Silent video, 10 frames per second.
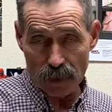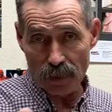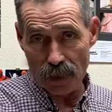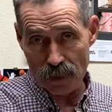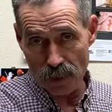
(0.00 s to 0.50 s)

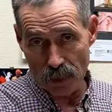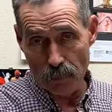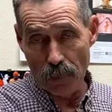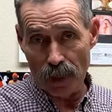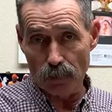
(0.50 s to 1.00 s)
that is in
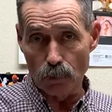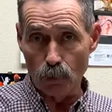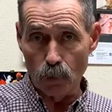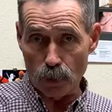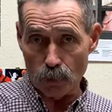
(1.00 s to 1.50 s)
Vetral,
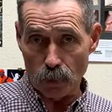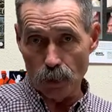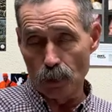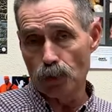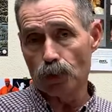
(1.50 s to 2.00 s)
which we
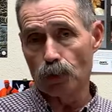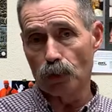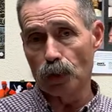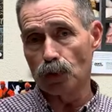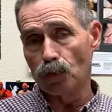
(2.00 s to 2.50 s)
use to
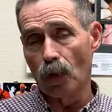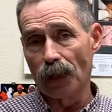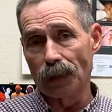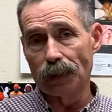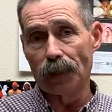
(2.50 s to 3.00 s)
treat
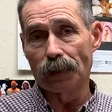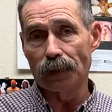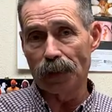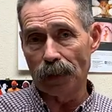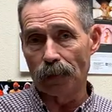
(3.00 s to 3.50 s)
swine and
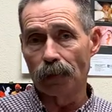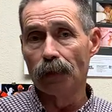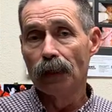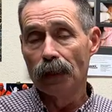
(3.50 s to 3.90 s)
cattle